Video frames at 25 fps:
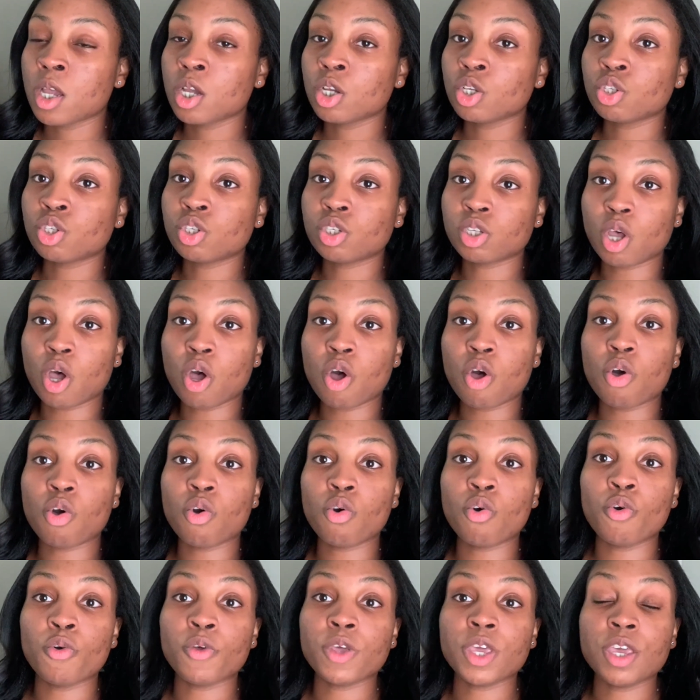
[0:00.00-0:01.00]

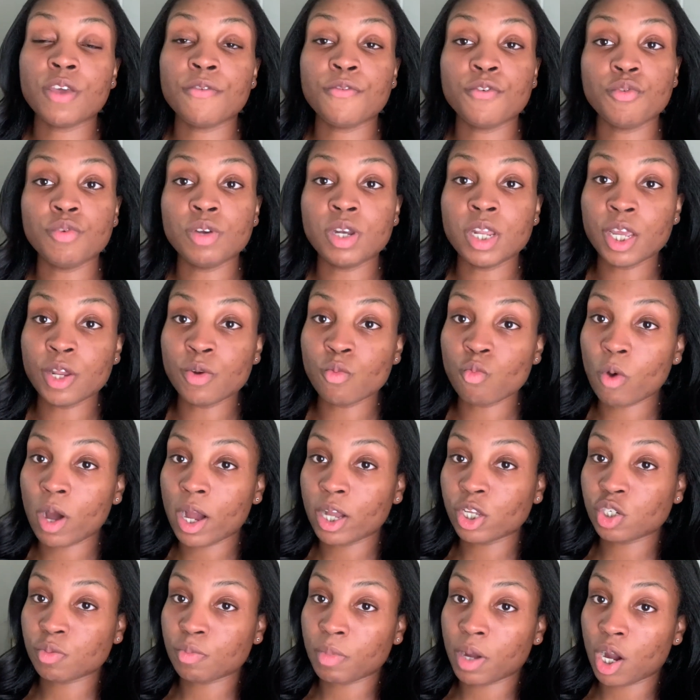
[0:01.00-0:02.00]
So if you didn't
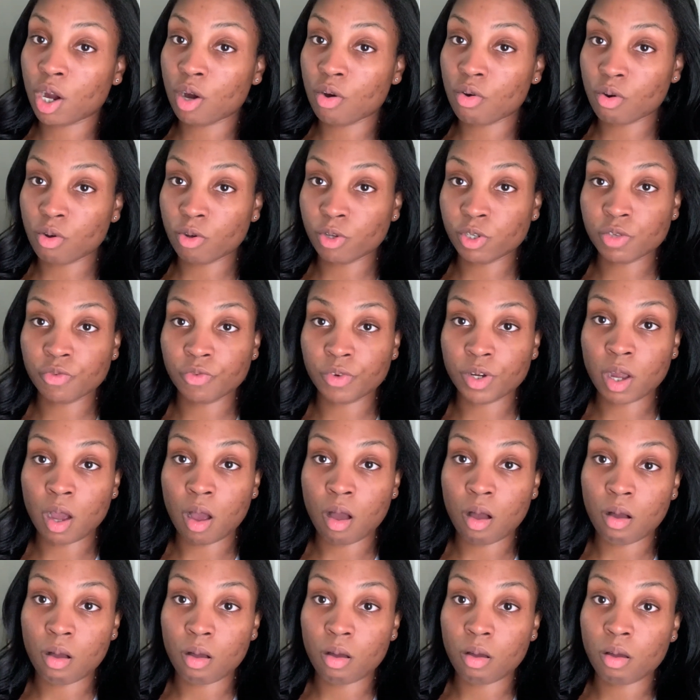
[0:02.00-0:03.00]
watch my grocery
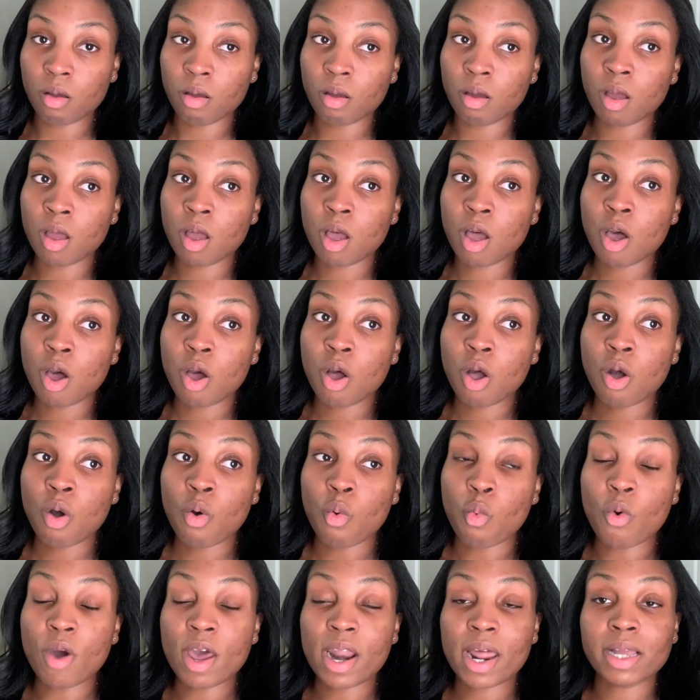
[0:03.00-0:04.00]
haul,
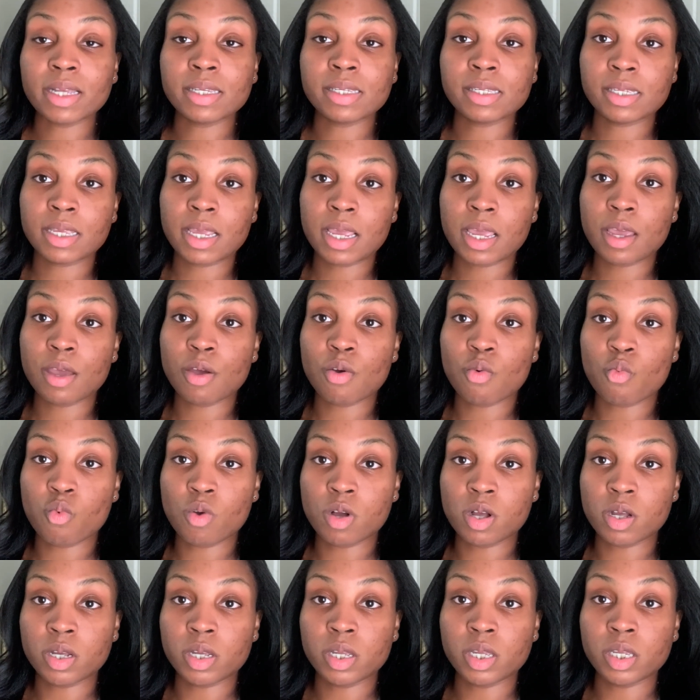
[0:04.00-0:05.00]
what I said
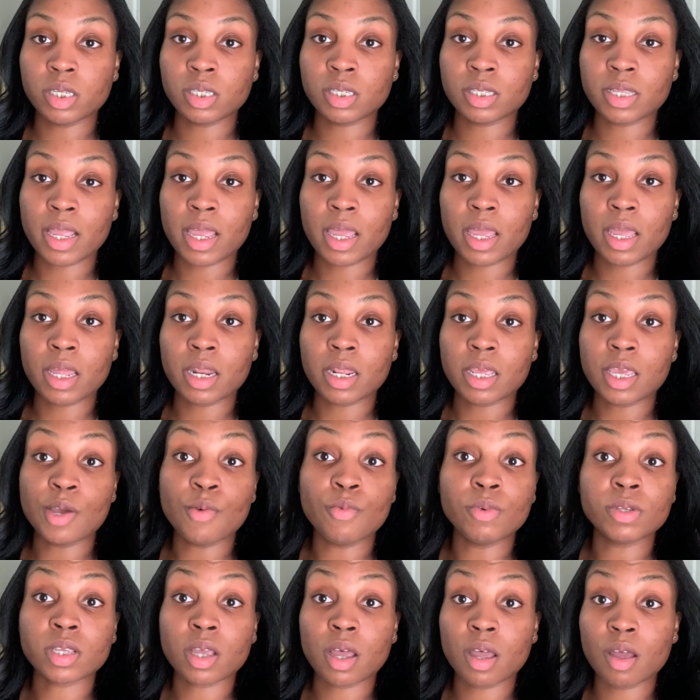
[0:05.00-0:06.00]
was that it
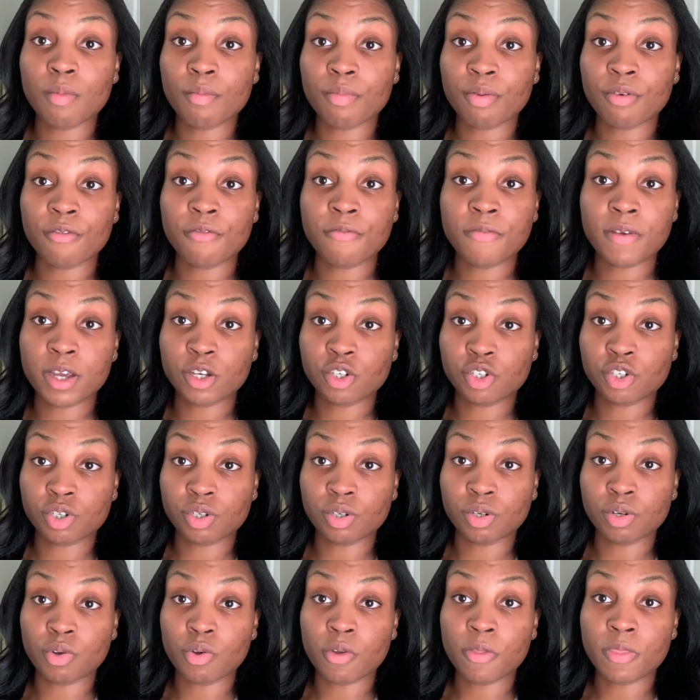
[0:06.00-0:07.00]
was
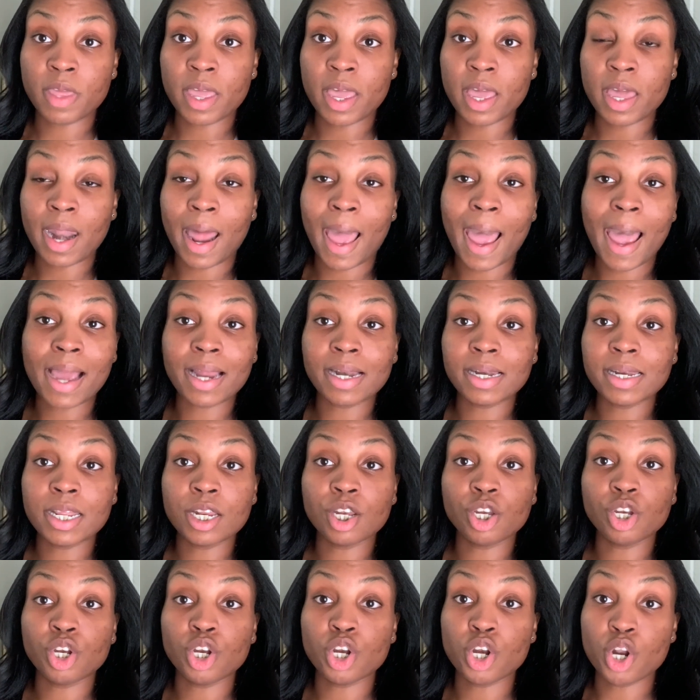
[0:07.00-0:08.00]
unprofessional that I
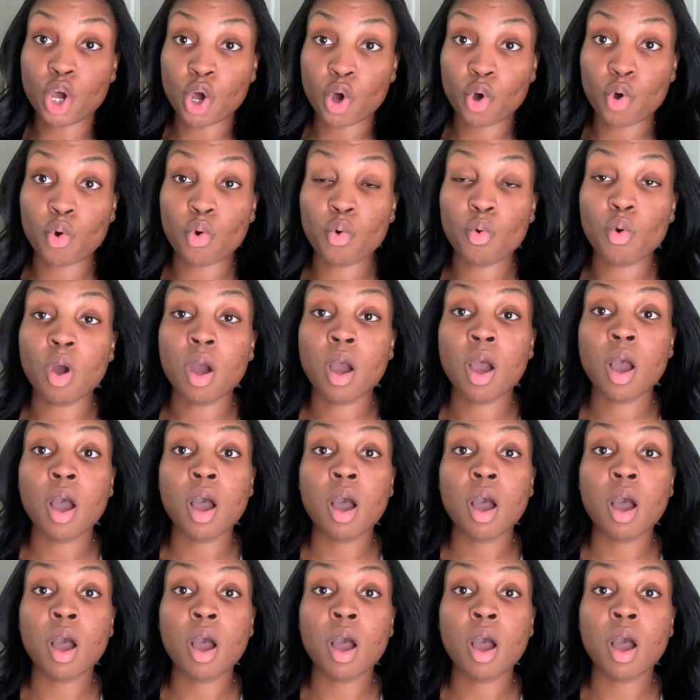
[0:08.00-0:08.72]
didn't know